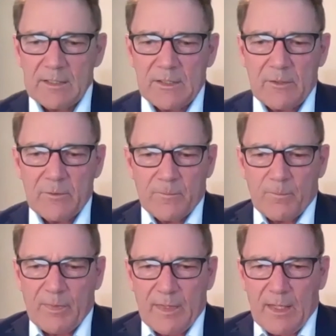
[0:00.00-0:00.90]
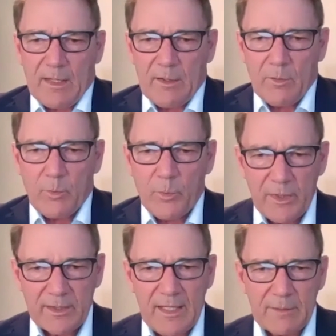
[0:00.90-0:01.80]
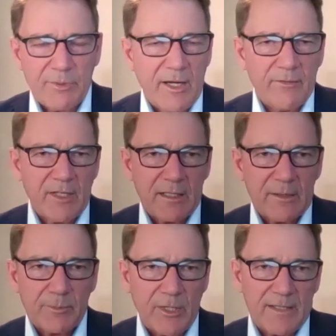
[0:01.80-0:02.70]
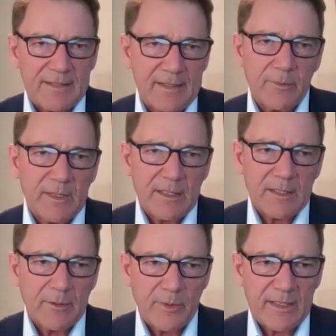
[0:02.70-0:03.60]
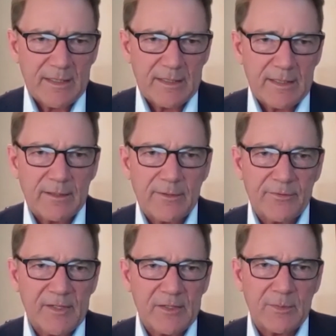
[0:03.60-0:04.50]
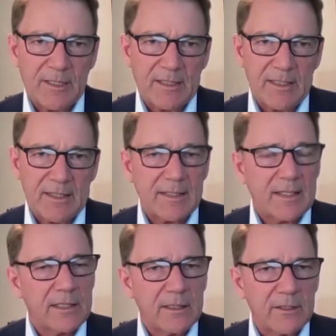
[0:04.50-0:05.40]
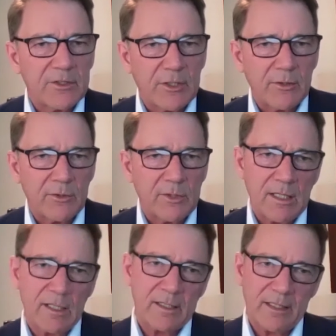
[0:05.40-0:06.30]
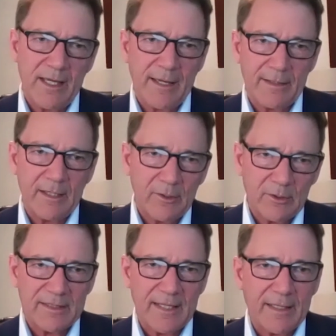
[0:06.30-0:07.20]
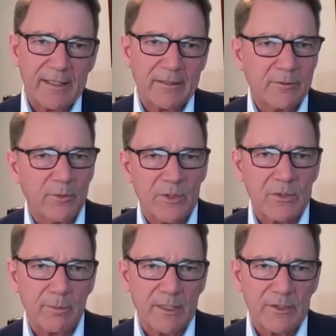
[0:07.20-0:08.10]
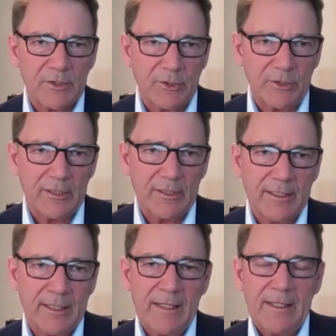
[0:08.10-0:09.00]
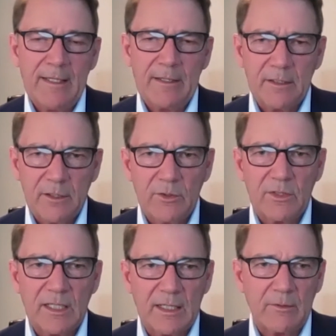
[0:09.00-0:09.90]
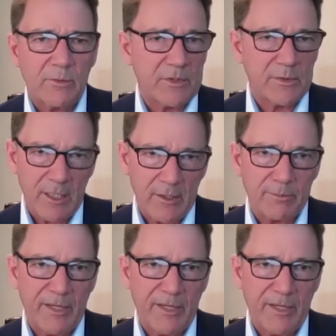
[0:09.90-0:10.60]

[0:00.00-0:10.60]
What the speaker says: So with that private enterprise thing, we did a feasibility study and showed, yeah, the old tech wasn't much good. The new tech was a lot